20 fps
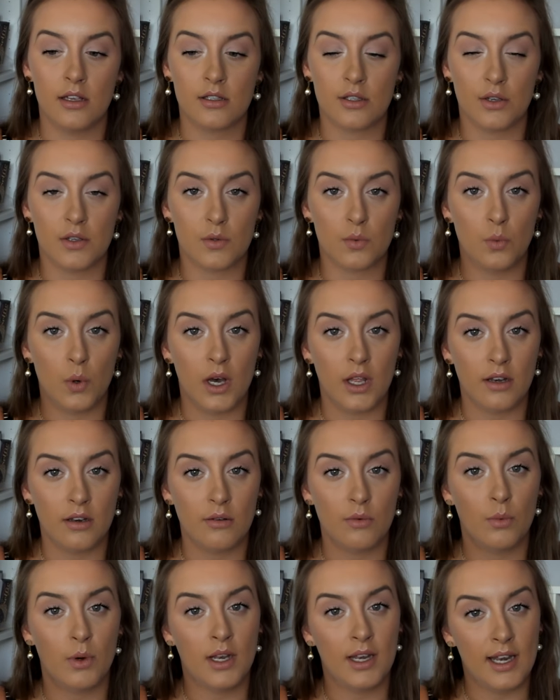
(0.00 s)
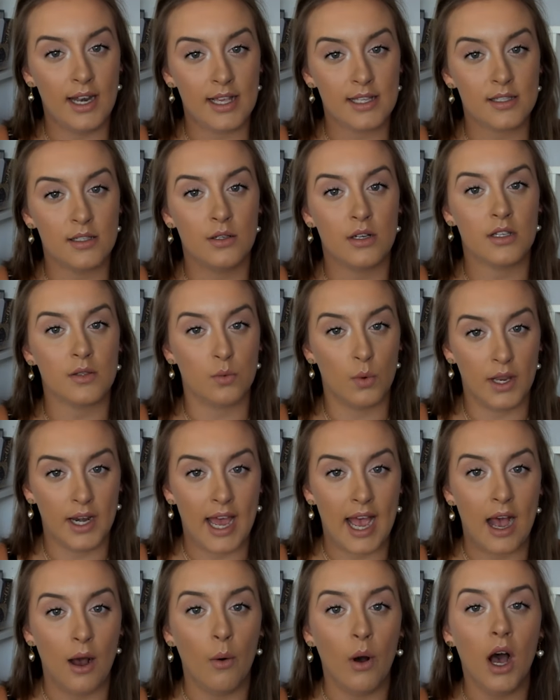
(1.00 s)
So it's one lesson is 1
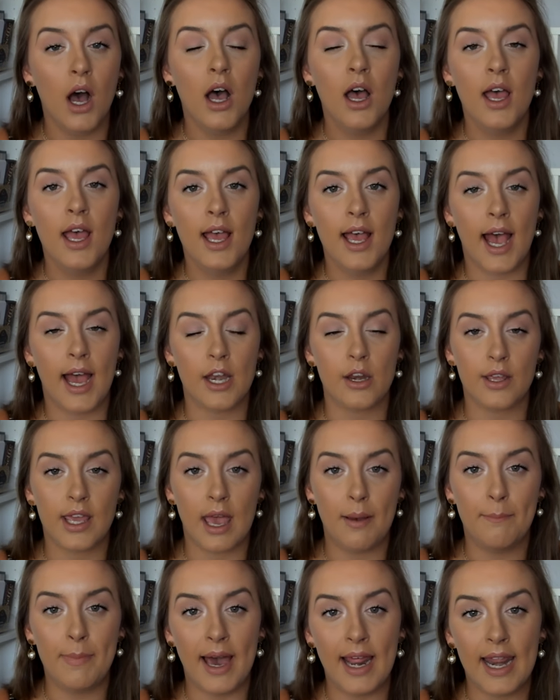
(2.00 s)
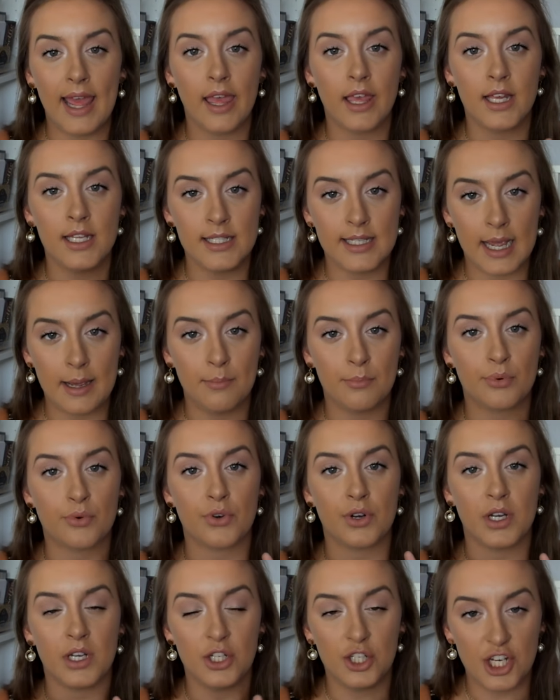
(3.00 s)
hour, and you get ballet,
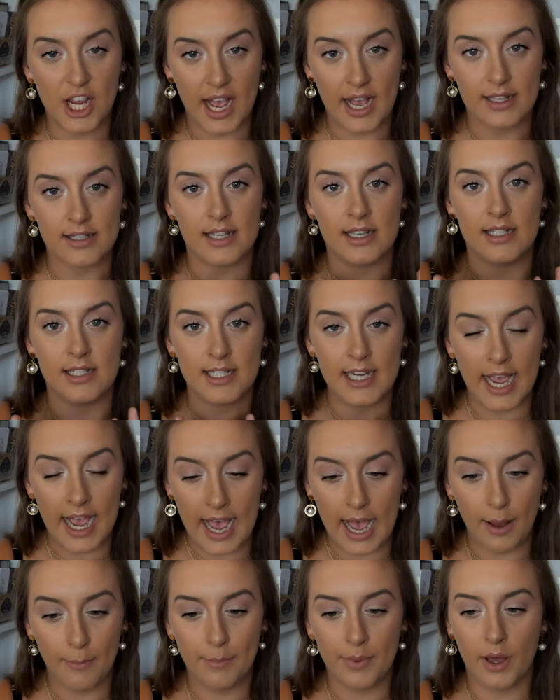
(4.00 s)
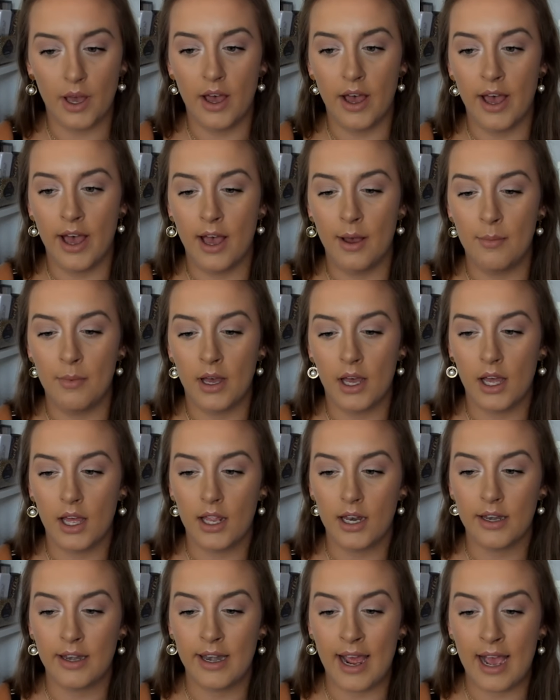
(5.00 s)
contemporary, jazz and tap.
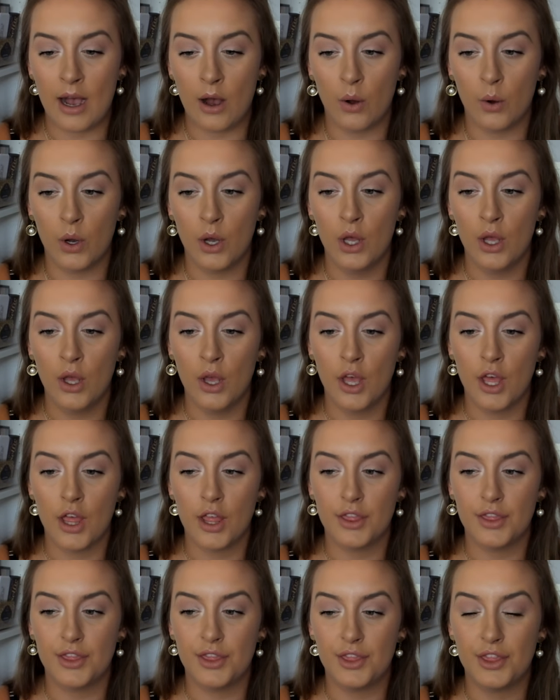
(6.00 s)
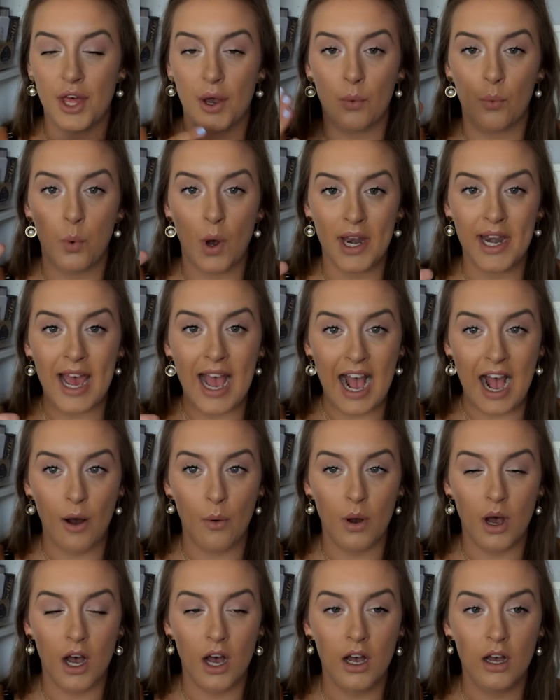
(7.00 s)
Now the 1
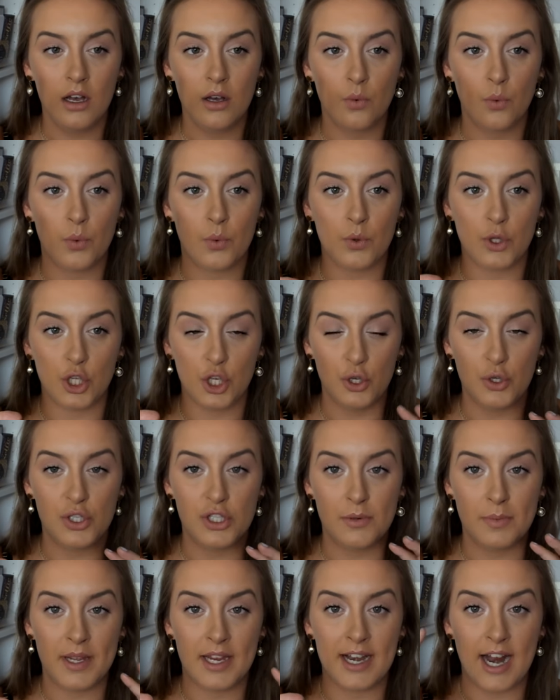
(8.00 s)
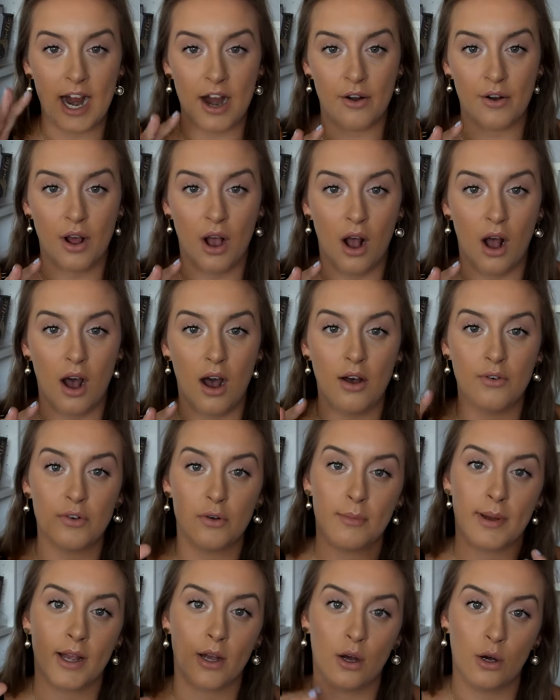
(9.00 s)
hour used to be 1.5 hours
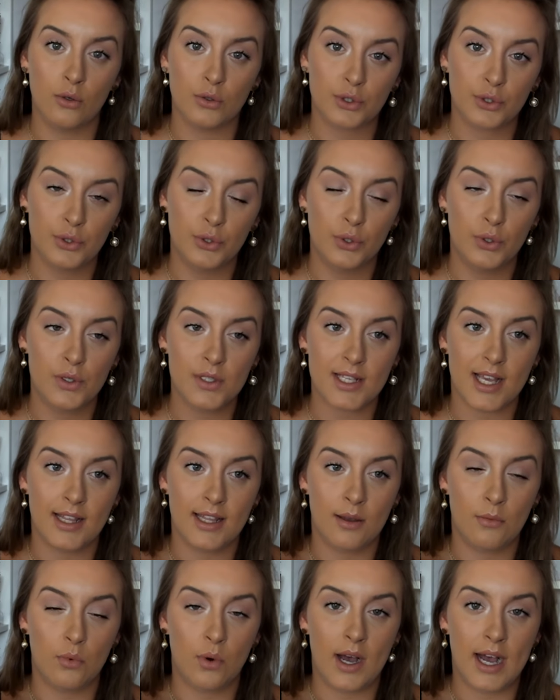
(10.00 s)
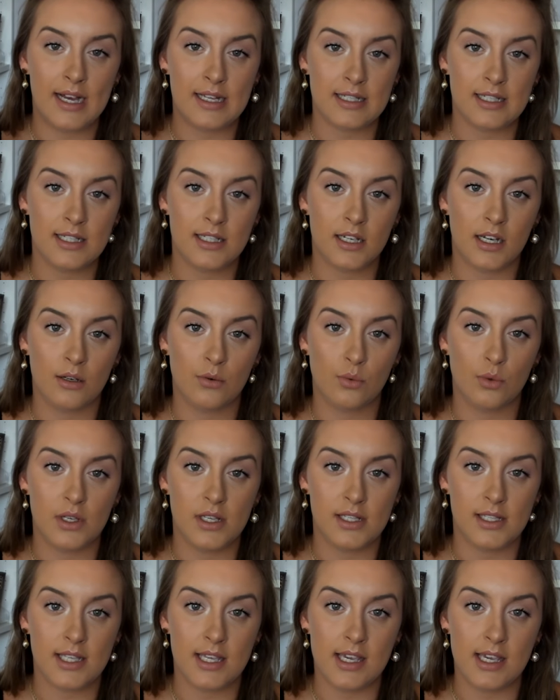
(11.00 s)
on my old course, and then what Andy done
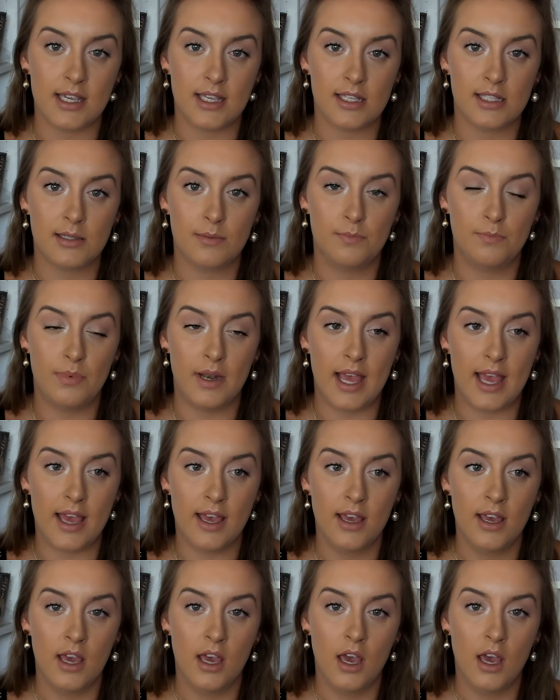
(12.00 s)
is he split,